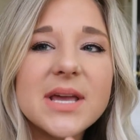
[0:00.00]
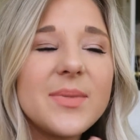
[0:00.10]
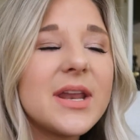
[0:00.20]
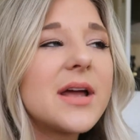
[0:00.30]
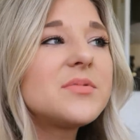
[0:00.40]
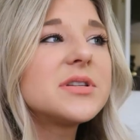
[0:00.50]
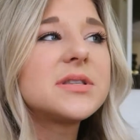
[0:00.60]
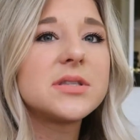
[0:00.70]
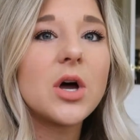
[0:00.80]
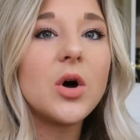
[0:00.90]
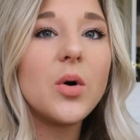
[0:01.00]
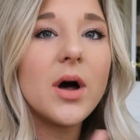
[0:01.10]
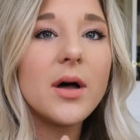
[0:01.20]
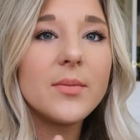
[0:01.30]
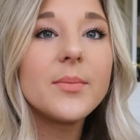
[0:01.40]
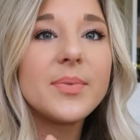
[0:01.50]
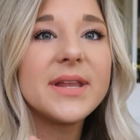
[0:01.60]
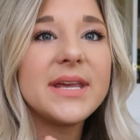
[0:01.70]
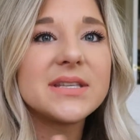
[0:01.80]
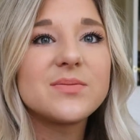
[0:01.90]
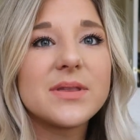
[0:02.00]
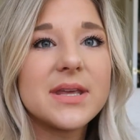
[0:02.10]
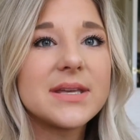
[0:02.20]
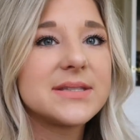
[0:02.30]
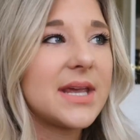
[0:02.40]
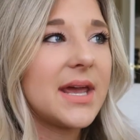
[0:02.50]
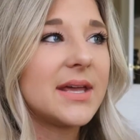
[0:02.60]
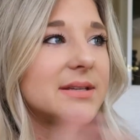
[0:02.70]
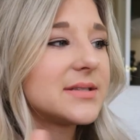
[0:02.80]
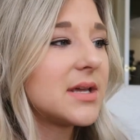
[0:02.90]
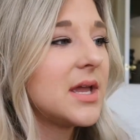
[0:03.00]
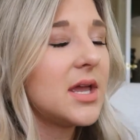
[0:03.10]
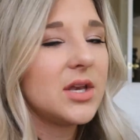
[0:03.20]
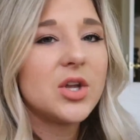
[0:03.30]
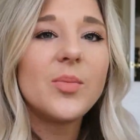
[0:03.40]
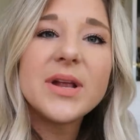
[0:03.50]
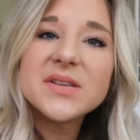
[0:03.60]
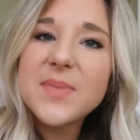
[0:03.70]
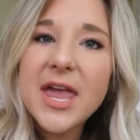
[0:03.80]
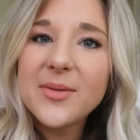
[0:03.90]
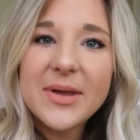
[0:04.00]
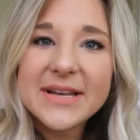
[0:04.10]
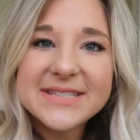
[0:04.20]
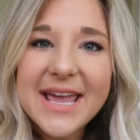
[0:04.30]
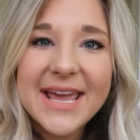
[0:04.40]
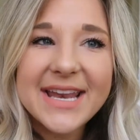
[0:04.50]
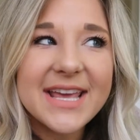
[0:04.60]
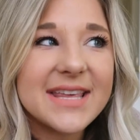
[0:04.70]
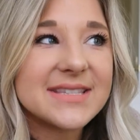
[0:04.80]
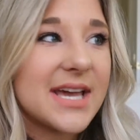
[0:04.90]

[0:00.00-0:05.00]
I mean, I'm just so pleased with this, and nobody's paying me to say any of this.